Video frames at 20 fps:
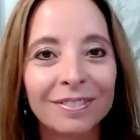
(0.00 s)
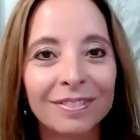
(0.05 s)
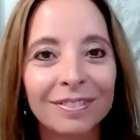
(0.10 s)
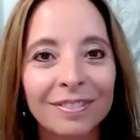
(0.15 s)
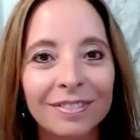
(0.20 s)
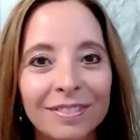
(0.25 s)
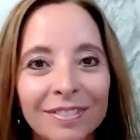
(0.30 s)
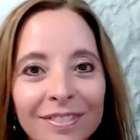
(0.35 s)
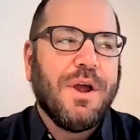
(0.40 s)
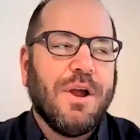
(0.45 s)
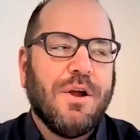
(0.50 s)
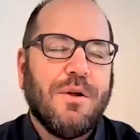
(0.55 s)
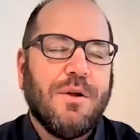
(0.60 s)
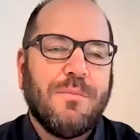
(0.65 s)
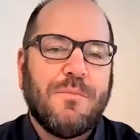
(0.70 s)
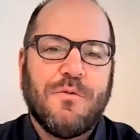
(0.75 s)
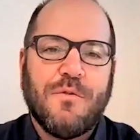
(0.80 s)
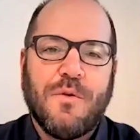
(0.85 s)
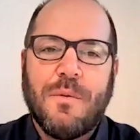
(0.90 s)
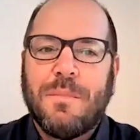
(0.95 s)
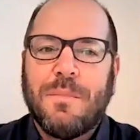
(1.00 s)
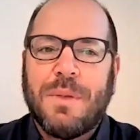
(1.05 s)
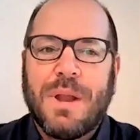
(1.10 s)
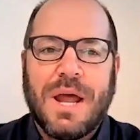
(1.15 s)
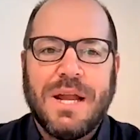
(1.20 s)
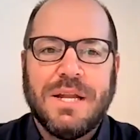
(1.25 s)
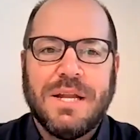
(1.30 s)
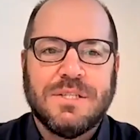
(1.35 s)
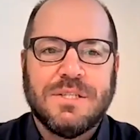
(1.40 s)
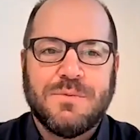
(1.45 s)
Yeah, you know, here at Prevent
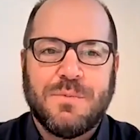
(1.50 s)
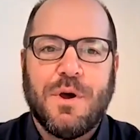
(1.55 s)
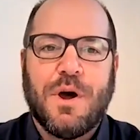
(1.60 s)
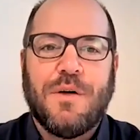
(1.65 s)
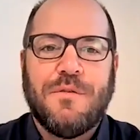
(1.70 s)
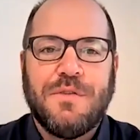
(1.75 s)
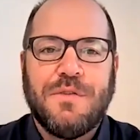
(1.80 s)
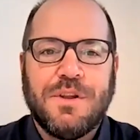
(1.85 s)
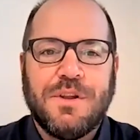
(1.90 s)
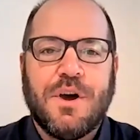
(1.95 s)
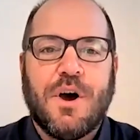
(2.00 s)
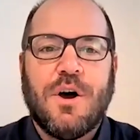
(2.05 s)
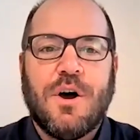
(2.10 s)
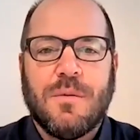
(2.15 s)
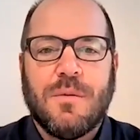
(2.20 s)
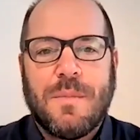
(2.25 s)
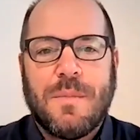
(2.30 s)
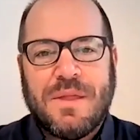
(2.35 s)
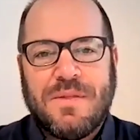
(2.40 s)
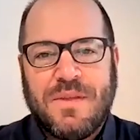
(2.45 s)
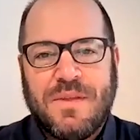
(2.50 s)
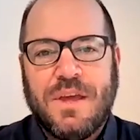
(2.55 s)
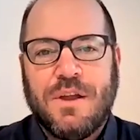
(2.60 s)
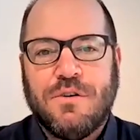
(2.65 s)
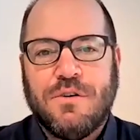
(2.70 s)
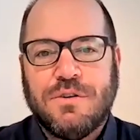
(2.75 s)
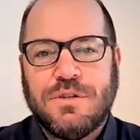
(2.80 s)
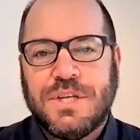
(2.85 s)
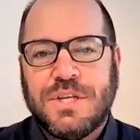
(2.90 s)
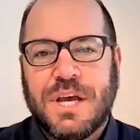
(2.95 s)
Blindness, we often talk about the
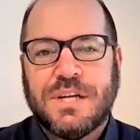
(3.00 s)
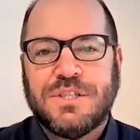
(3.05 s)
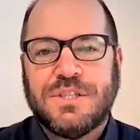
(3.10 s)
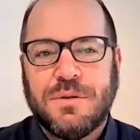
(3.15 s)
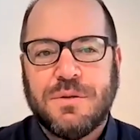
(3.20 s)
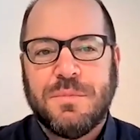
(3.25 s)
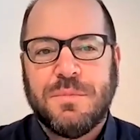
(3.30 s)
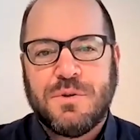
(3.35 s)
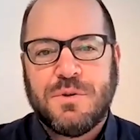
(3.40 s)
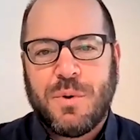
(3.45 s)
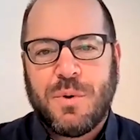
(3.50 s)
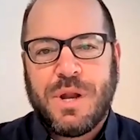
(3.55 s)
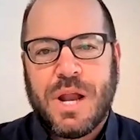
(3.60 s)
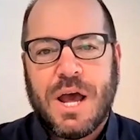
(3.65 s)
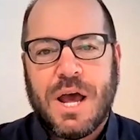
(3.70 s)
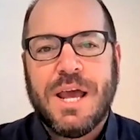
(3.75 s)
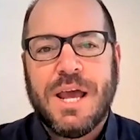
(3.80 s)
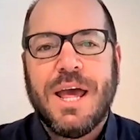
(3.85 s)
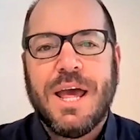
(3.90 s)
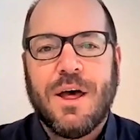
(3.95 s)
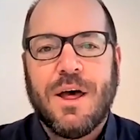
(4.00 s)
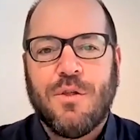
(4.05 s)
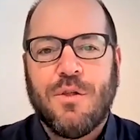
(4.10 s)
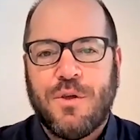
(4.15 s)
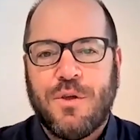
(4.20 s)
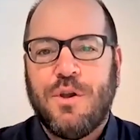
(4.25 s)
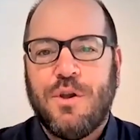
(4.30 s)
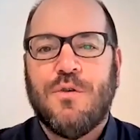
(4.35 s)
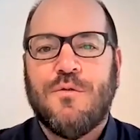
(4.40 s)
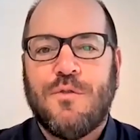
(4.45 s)
intersection between eye
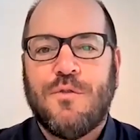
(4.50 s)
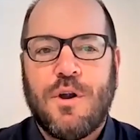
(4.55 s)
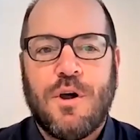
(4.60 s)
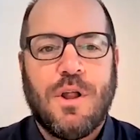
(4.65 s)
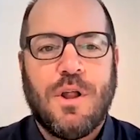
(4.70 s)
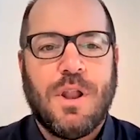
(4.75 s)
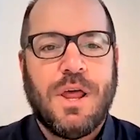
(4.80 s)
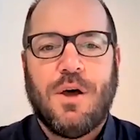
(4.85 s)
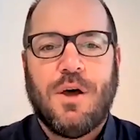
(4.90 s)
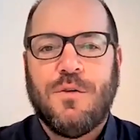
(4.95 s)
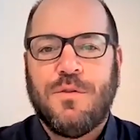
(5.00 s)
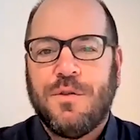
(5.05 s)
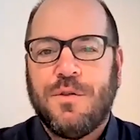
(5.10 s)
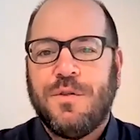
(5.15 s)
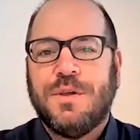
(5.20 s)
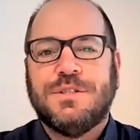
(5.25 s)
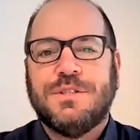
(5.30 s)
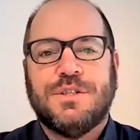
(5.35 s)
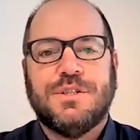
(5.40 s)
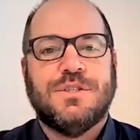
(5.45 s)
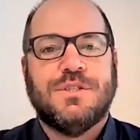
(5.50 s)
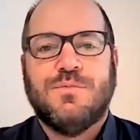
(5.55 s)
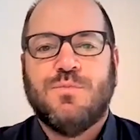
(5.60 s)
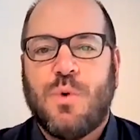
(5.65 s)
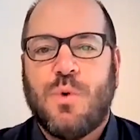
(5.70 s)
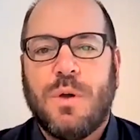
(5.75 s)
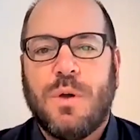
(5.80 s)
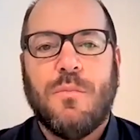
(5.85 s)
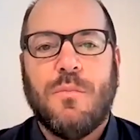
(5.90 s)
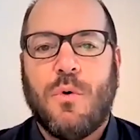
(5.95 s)
health and overall health. And this is
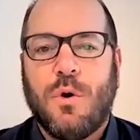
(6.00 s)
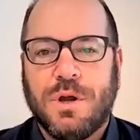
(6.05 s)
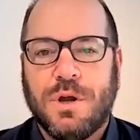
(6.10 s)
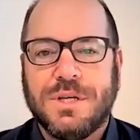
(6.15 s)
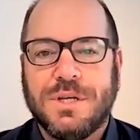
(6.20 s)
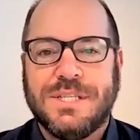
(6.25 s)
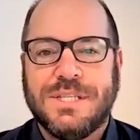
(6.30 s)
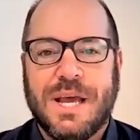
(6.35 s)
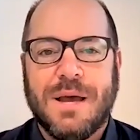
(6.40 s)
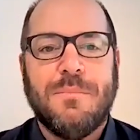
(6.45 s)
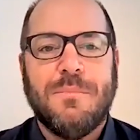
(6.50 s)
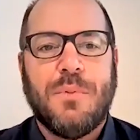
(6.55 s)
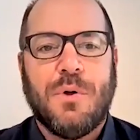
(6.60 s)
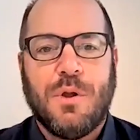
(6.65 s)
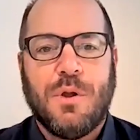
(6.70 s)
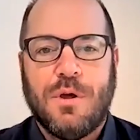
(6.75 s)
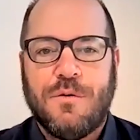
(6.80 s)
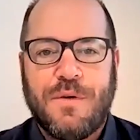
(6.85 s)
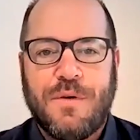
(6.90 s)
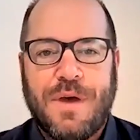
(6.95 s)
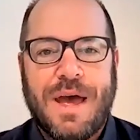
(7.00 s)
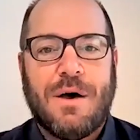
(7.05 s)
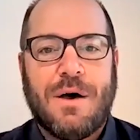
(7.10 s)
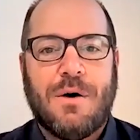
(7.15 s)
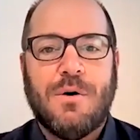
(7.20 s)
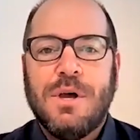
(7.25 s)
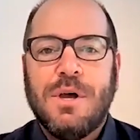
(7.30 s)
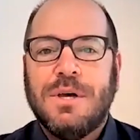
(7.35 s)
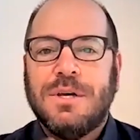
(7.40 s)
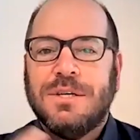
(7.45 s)
one more example of
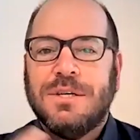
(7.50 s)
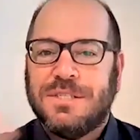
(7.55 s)
how